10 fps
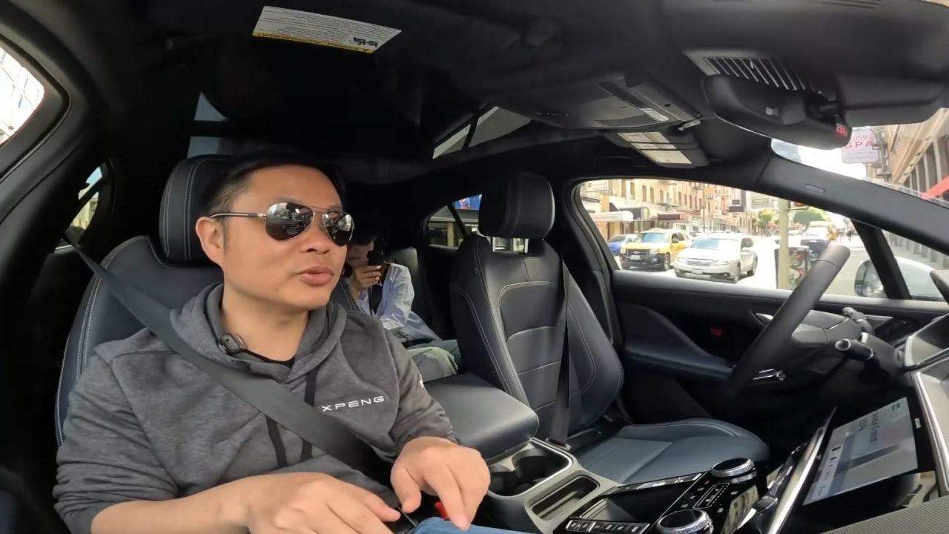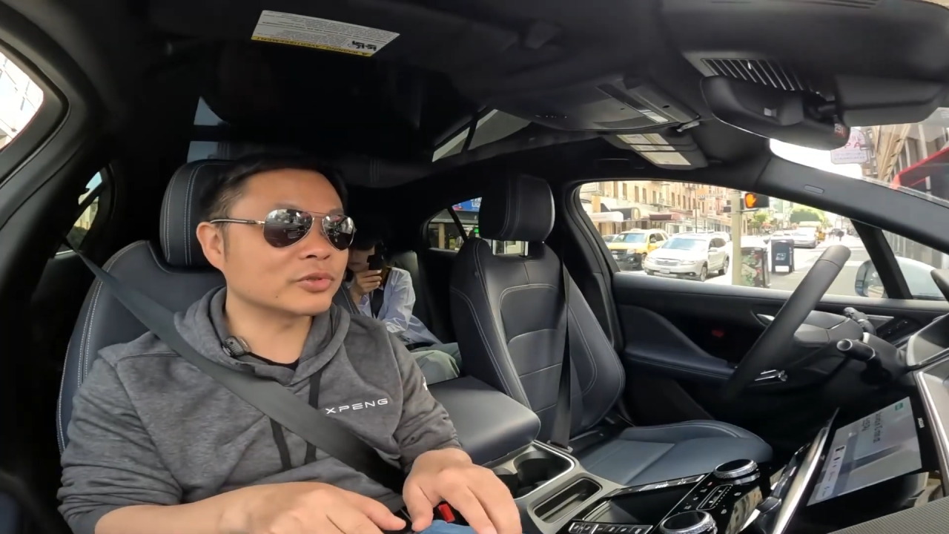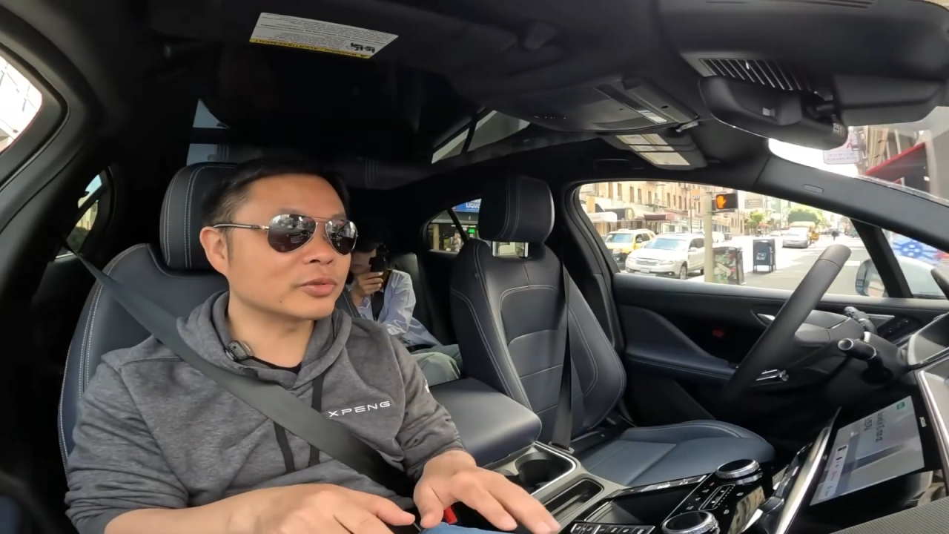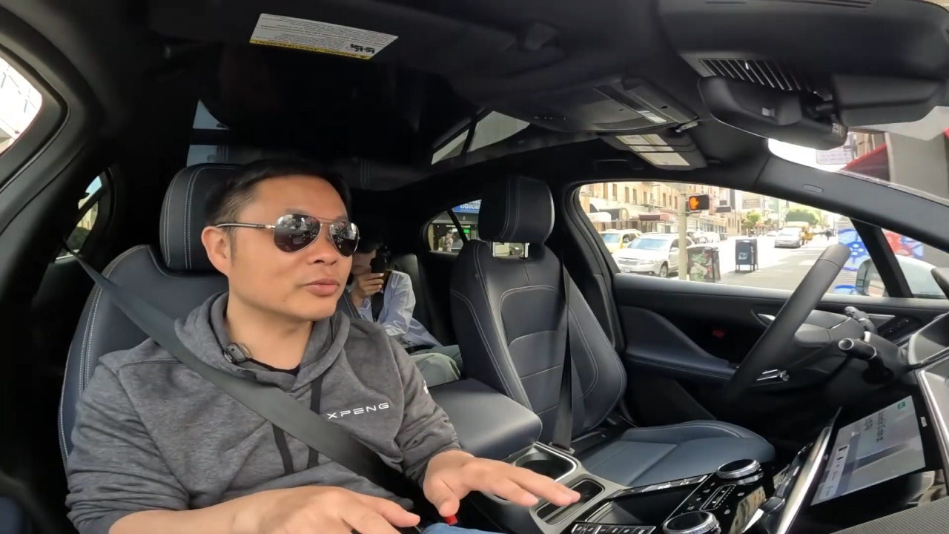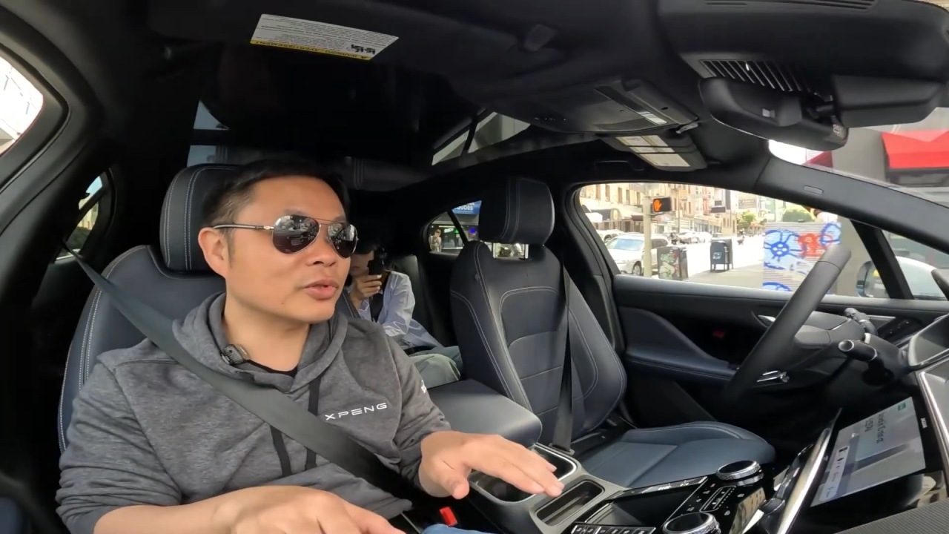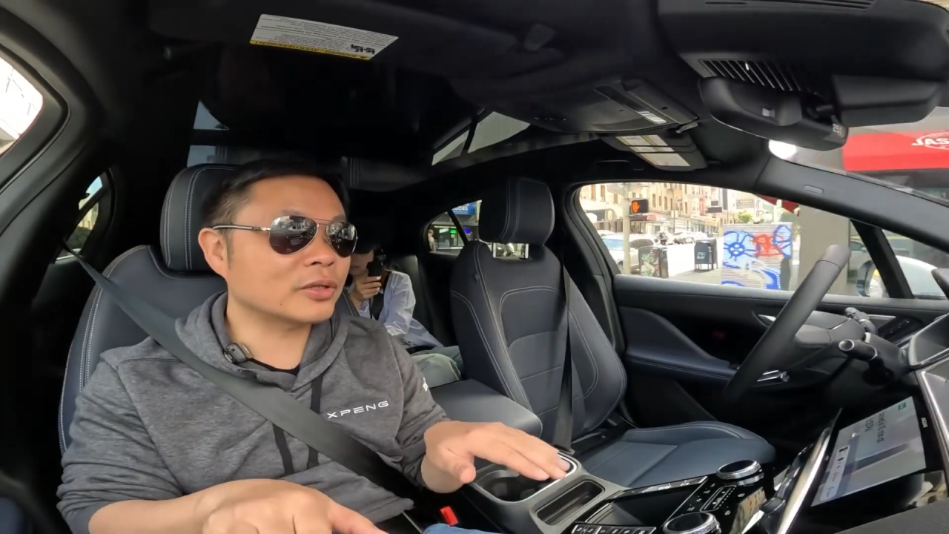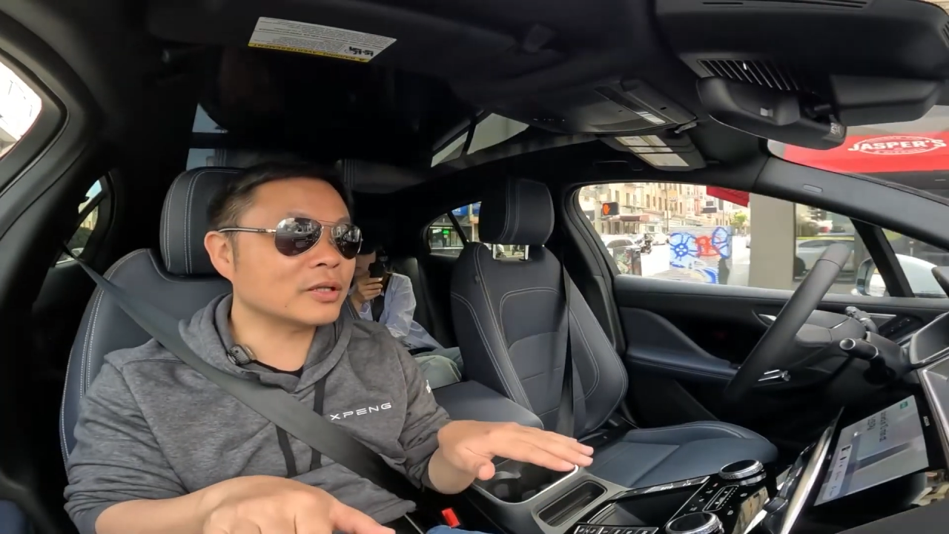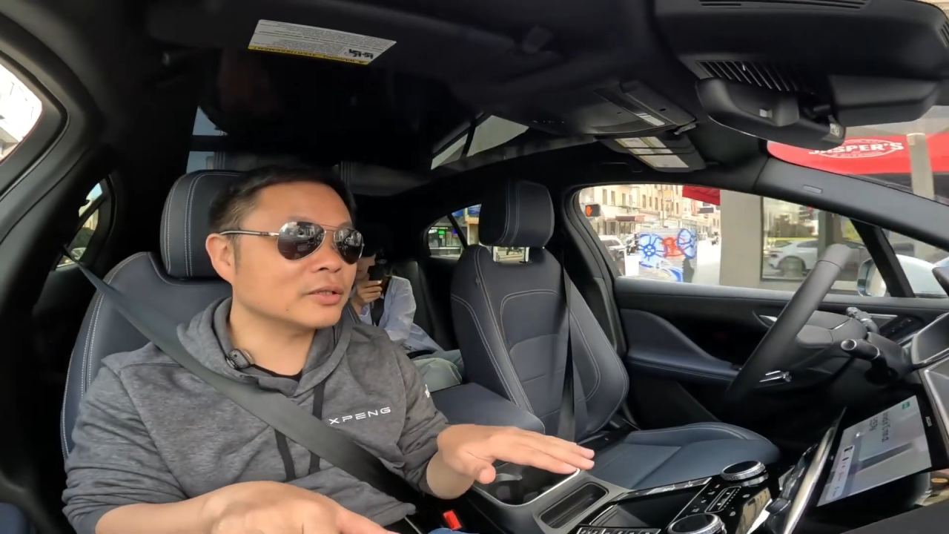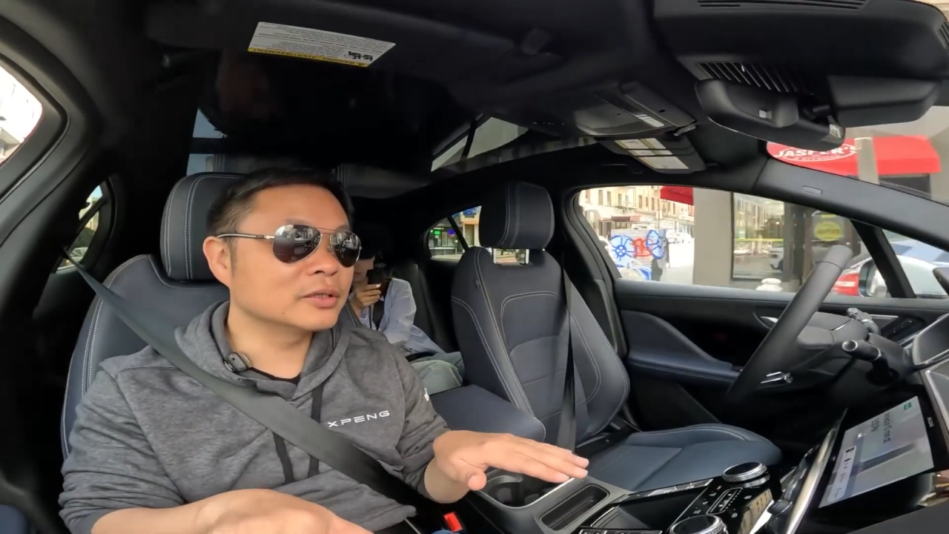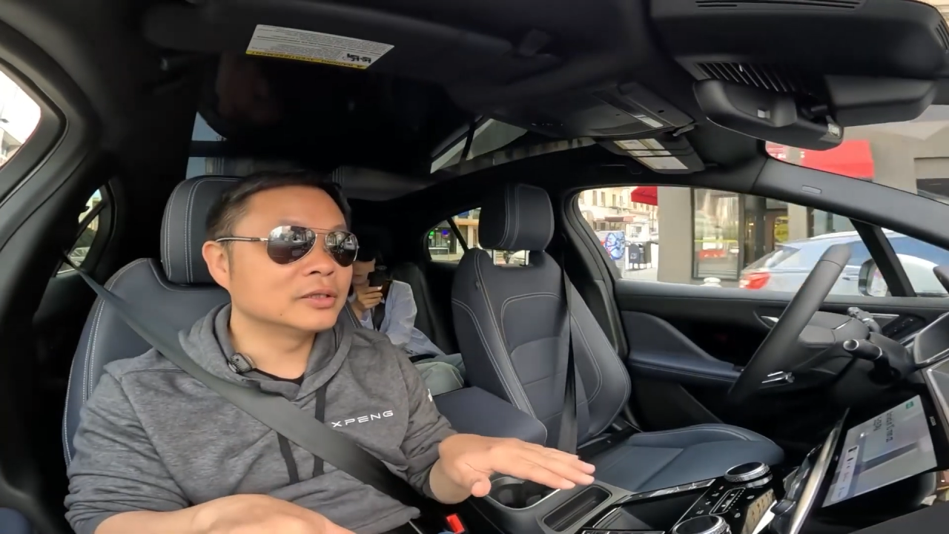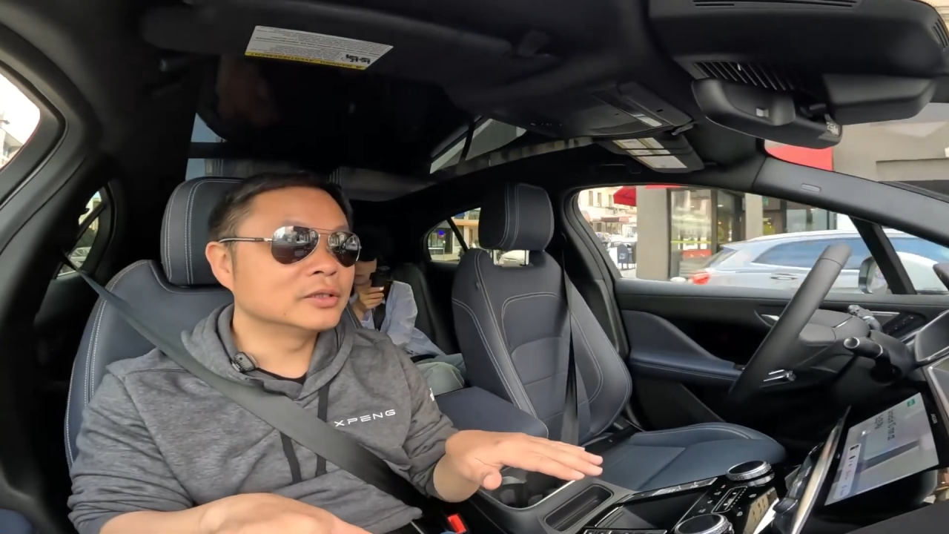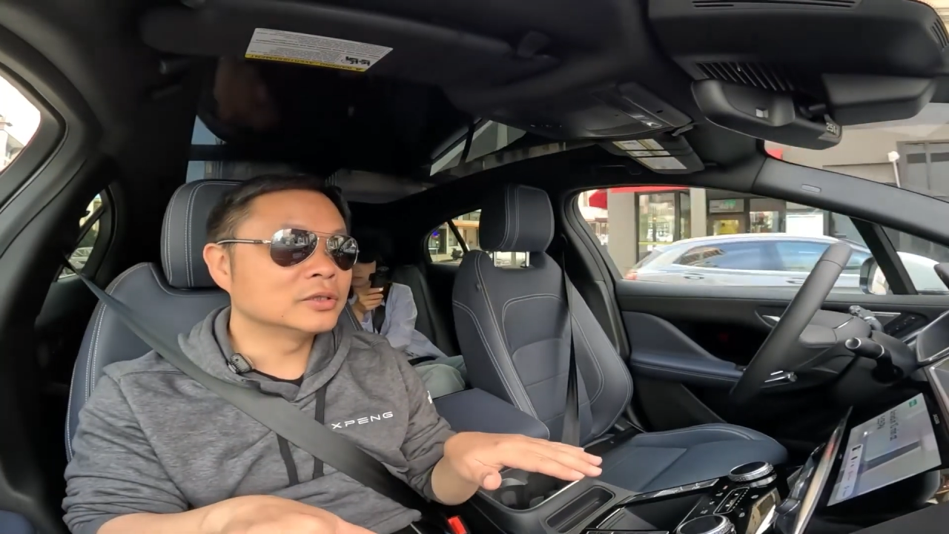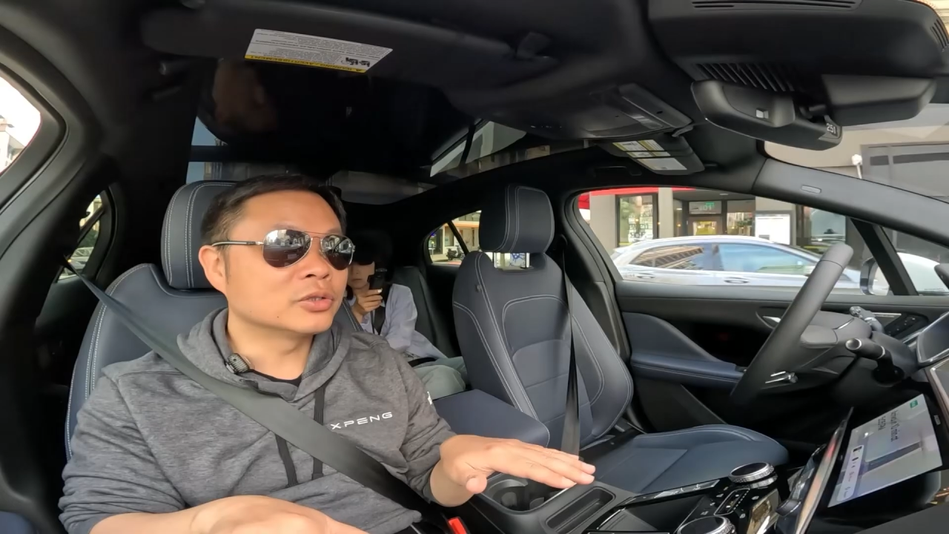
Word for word: are a lot of steep